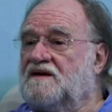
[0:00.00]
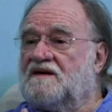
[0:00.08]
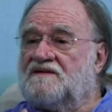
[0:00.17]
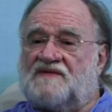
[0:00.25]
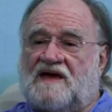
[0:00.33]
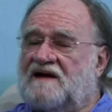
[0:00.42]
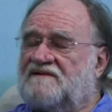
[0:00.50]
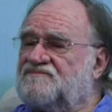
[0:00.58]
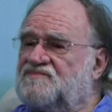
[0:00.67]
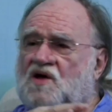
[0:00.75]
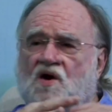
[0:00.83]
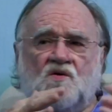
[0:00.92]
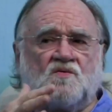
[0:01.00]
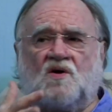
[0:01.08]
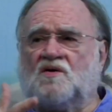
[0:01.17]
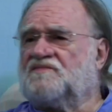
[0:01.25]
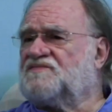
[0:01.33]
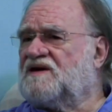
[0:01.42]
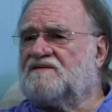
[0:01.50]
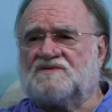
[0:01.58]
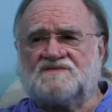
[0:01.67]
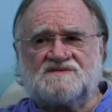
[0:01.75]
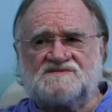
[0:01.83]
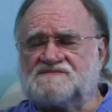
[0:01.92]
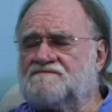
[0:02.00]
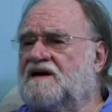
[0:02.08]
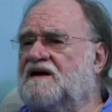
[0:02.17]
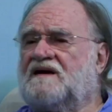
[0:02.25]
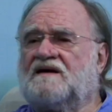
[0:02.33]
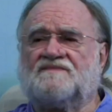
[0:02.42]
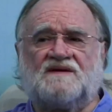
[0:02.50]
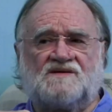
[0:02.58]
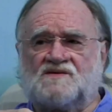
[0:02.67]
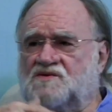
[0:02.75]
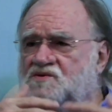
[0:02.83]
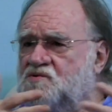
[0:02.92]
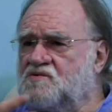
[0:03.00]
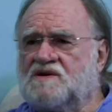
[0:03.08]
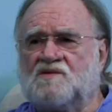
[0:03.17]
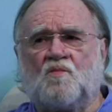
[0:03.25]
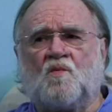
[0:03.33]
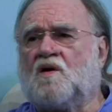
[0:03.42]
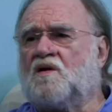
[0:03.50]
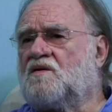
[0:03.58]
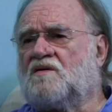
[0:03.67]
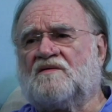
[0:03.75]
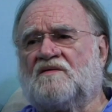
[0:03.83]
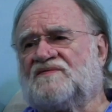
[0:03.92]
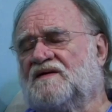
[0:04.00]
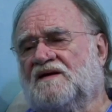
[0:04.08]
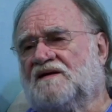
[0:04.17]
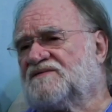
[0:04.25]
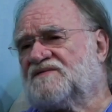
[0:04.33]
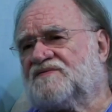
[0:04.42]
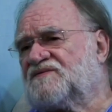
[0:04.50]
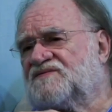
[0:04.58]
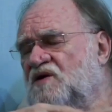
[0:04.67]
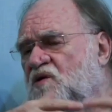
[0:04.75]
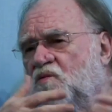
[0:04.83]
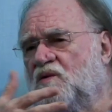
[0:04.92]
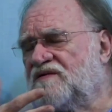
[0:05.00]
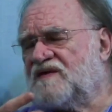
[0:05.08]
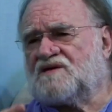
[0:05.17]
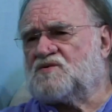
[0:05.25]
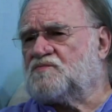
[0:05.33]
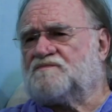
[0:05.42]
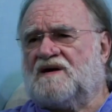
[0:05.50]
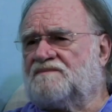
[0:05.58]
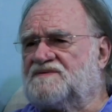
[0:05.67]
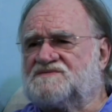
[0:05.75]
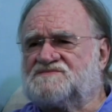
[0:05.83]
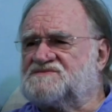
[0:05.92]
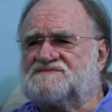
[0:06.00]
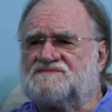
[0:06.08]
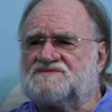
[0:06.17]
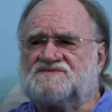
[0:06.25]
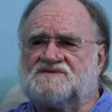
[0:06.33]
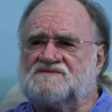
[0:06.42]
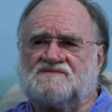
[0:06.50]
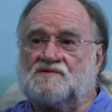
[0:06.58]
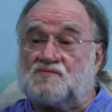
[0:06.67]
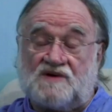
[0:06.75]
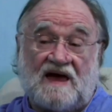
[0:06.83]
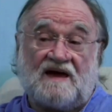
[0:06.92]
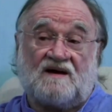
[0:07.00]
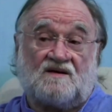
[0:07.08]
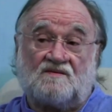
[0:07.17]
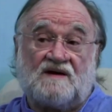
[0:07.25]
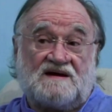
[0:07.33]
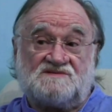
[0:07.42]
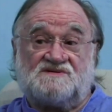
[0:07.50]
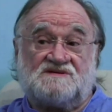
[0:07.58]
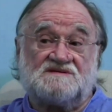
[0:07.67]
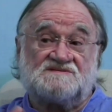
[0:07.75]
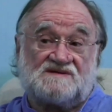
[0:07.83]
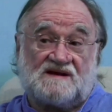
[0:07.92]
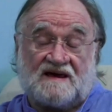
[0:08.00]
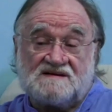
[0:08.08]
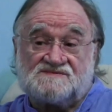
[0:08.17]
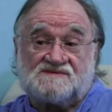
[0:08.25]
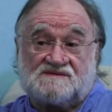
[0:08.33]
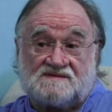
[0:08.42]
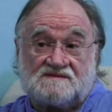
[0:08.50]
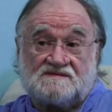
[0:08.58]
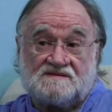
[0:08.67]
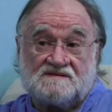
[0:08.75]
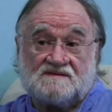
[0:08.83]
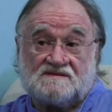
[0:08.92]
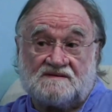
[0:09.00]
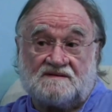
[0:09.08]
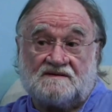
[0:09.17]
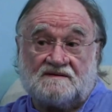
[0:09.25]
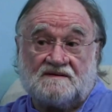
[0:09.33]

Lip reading: they have no contact with this man, they don't know who he was, so there's no way they could publish this material now, 80 years later. Yeah.